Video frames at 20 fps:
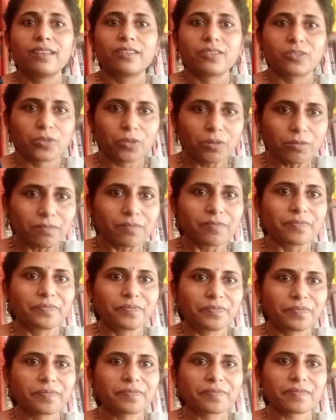So,
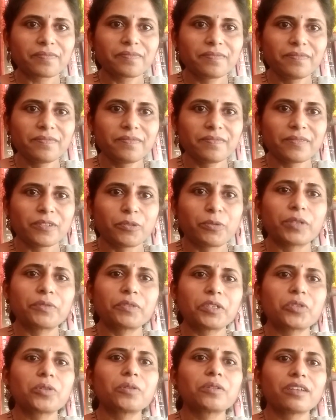when
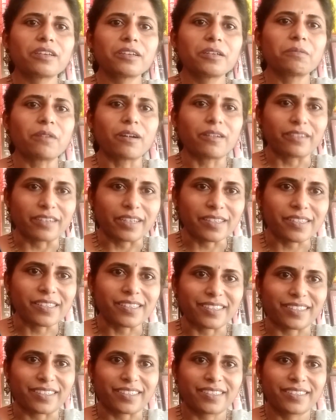we're talking about
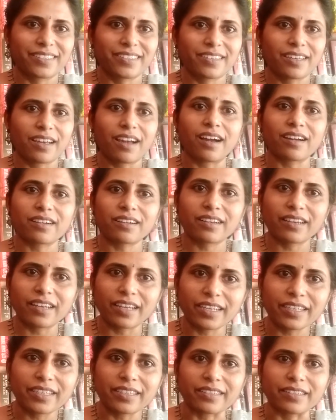dressing, our
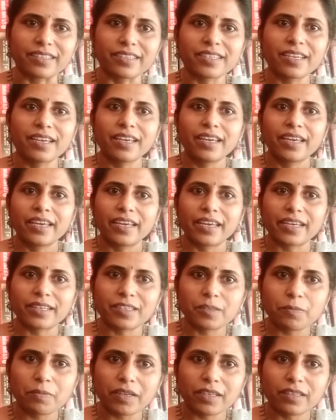client
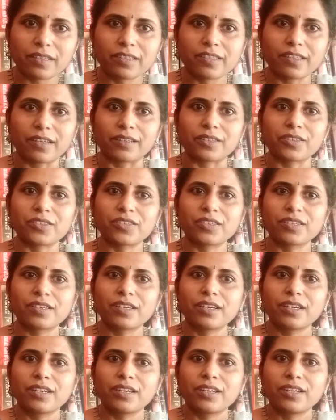expects us
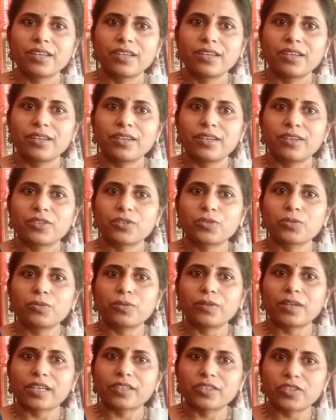
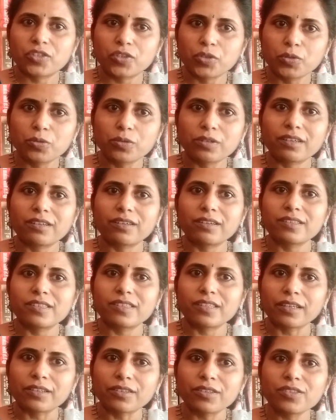to exude a
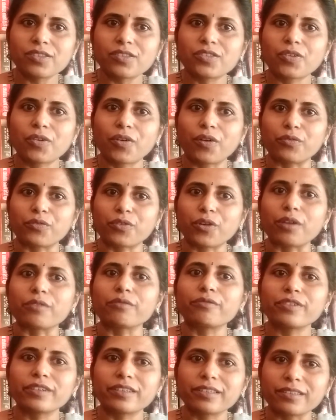sense of
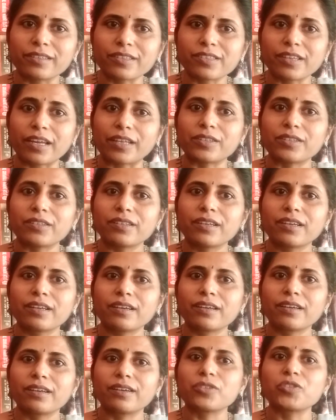confidence and
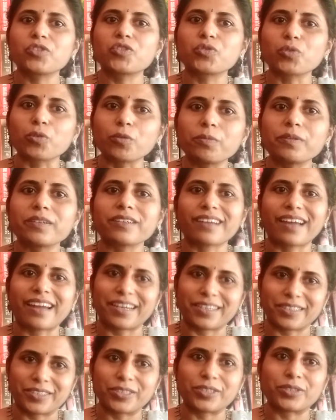a sober
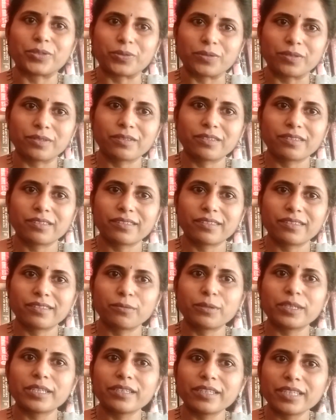attitude.
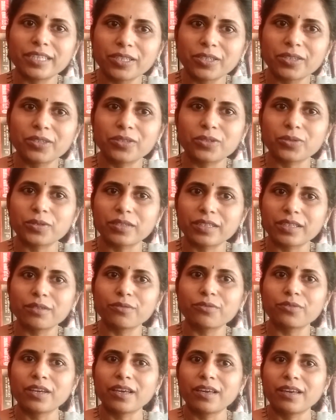We need to
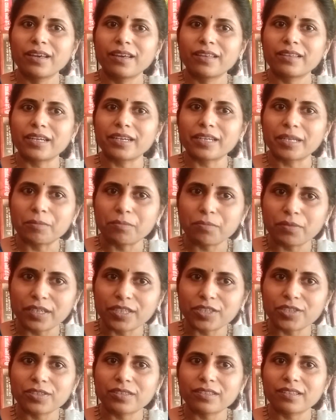give that
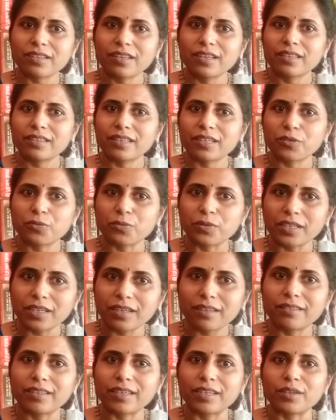impression that we
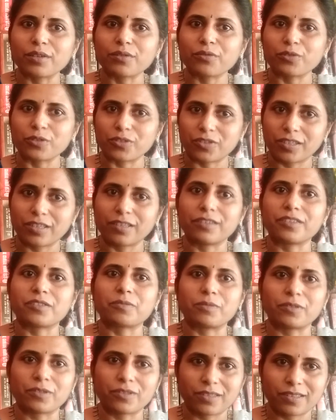are there for serious
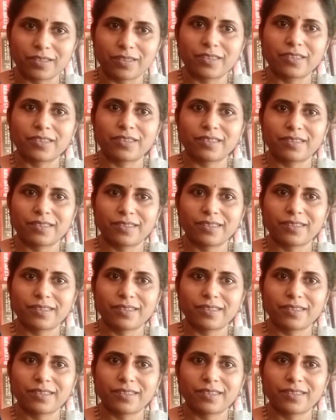business.